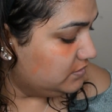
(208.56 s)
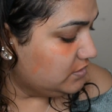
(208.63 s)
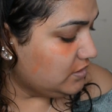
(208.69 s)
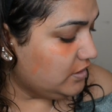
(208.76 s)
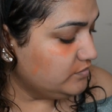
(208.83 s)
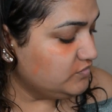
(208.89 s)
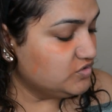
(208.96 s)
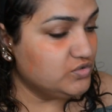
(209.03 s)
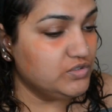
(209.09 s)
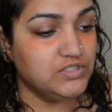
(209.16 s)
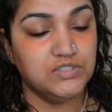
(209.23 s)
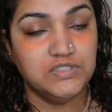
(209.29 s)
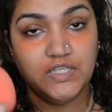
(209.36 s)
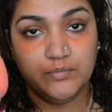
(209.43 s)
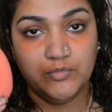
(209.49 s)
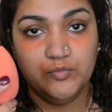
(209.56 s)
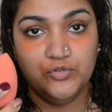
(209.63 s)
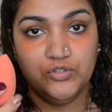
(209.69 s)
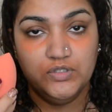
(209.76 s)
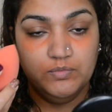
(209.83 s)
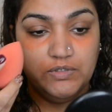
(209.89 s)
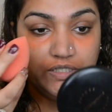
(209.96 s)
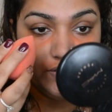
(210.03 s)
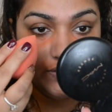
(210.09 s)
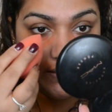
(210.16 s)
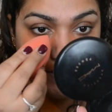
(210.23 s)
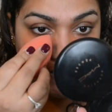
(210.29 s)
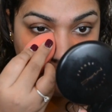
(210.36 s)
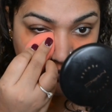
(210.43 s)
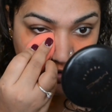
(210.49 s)
Now I'm just going to take my beauty blender
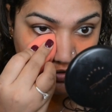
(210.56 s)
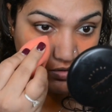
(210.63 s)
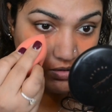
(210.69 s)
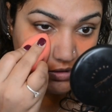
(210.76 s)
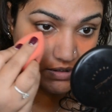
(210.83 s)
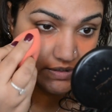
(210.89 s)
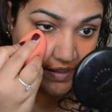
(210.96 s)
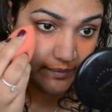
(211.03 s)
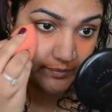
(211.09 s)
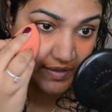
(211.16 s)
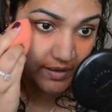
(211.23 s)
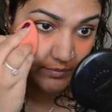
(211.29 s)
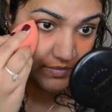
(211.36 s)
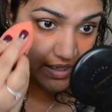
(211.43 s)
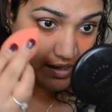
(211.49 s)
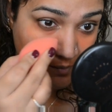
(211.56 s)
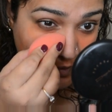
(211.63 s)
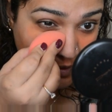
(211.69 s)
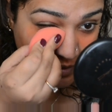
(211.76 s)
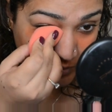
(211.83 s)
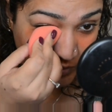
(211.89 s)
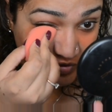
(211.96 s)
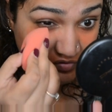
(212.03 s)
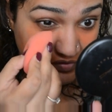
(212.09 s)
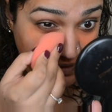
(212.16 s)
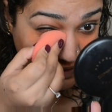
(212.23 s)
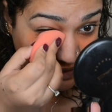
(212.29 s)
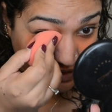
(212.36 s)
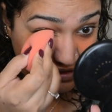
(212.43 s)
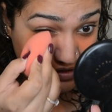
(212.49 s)
and I'm just gonna dab dab dab and remove
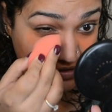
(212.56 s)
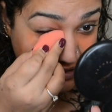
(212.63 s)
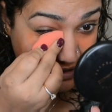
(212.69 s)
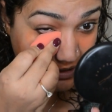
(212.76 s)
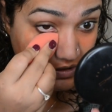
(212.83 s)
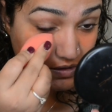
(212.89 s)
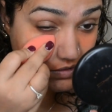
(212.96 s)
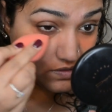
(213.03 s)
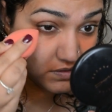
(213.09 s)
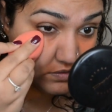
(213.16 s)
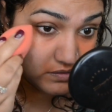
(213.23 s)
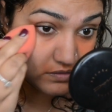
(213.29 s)
the excess.